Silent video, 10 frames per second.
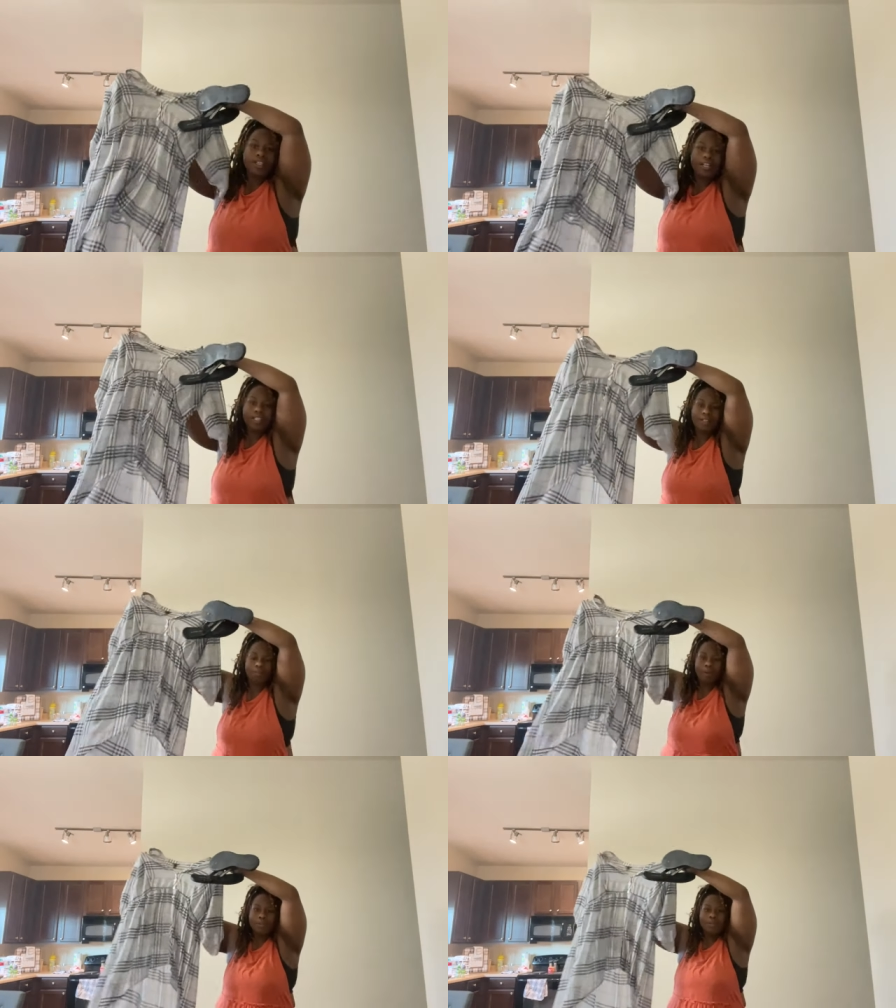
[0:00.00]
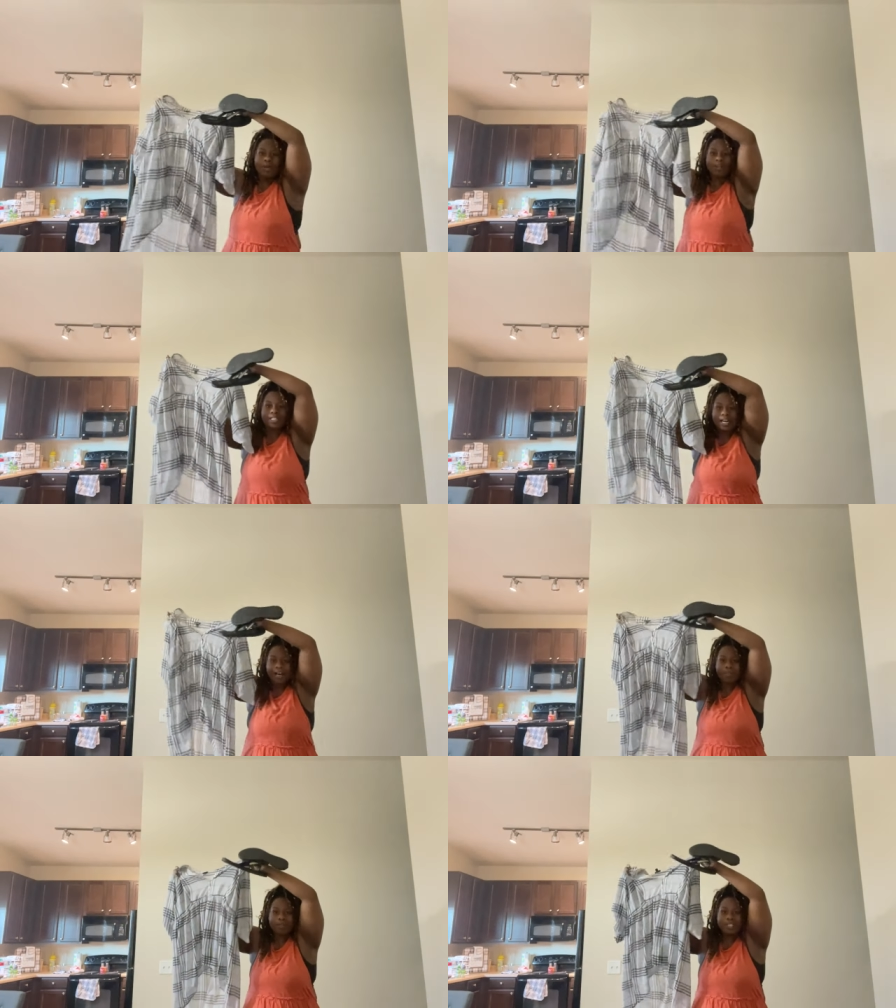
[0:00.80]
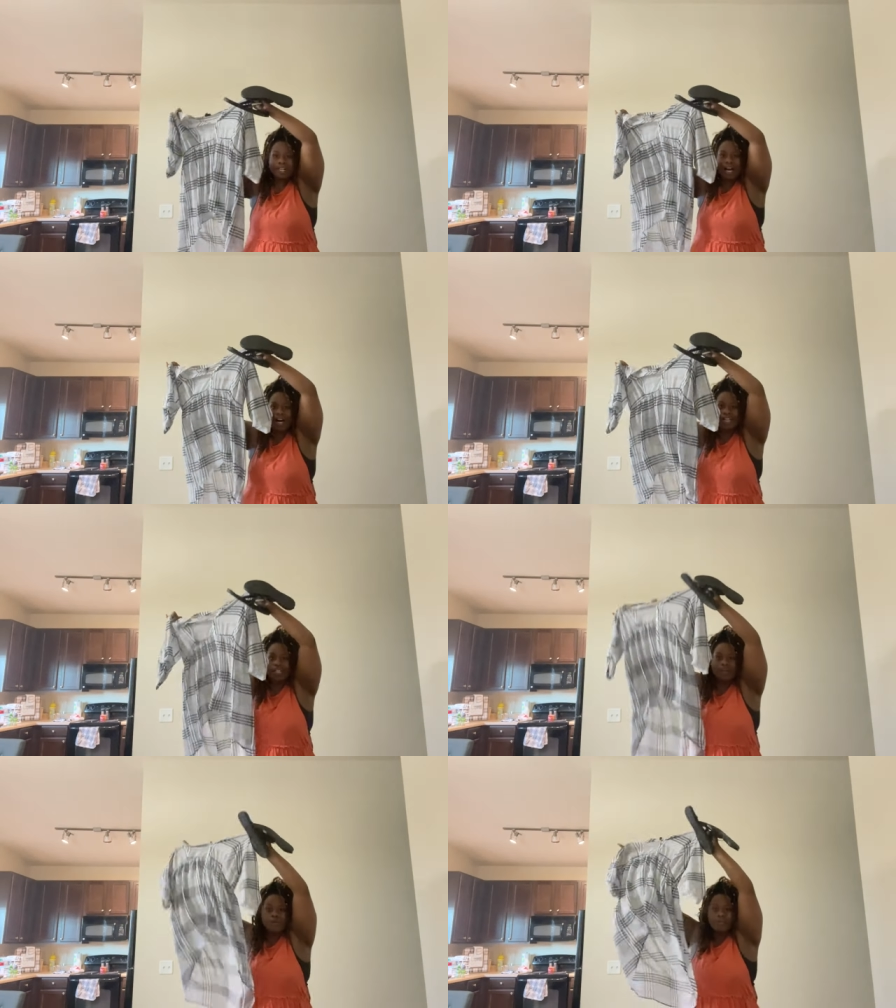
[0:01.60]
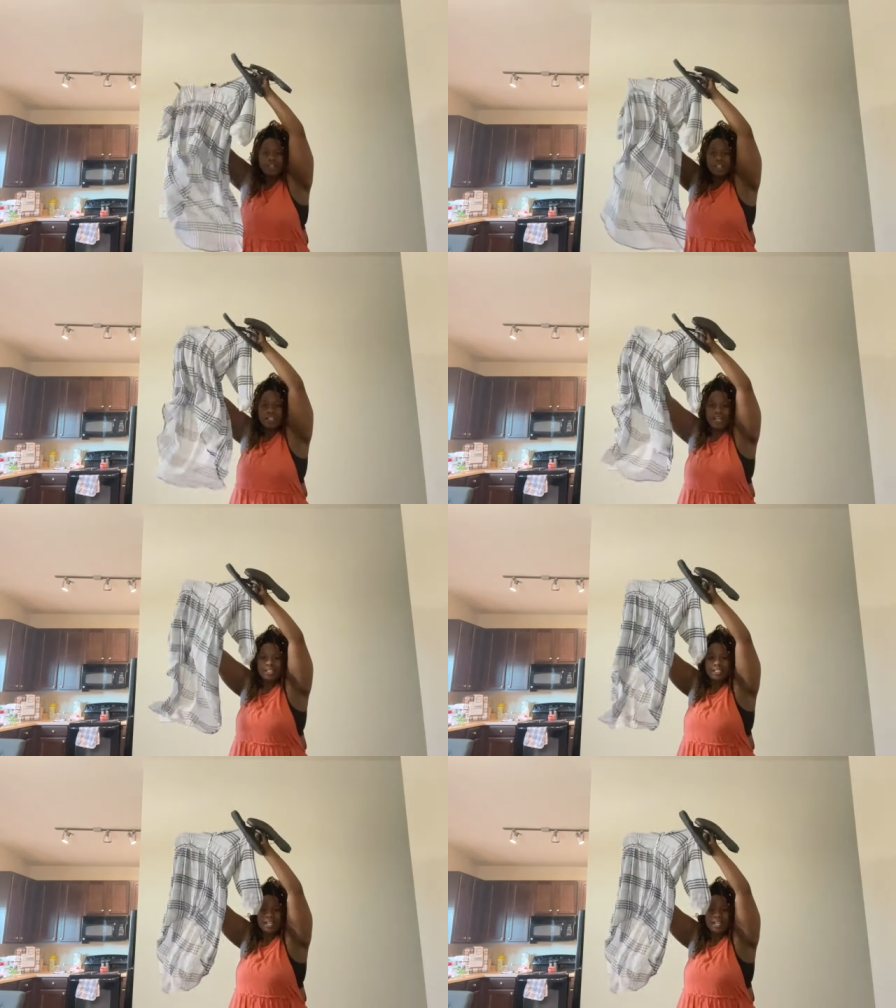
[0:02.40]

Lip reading: nice little baby doll top. It's a high-low kind of